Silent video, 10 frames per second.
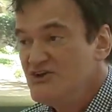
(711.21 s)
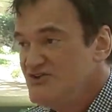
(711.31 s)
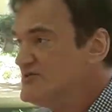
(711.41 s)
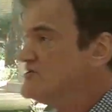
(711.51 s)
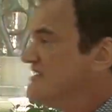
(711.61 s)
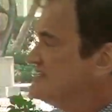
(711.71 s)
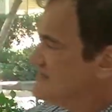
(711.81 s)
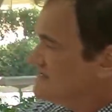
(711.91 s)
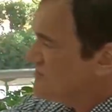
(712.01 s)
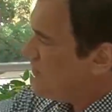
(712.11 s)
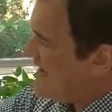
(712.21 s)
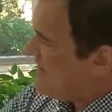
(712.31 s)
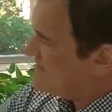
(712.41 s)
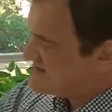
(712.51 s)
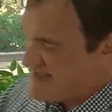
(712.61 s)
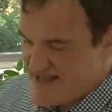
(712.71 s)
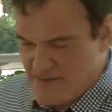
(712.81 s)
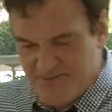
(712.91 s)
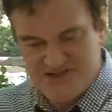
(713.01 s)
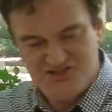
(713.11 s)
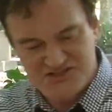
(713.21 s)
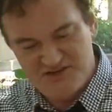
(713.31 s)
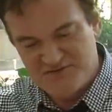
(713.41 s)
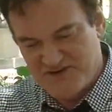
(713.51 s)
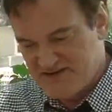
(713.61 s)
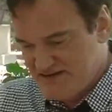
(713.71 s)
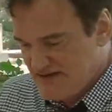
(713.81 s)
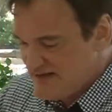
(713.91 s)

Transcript: You don't need to know how to take a bunch of different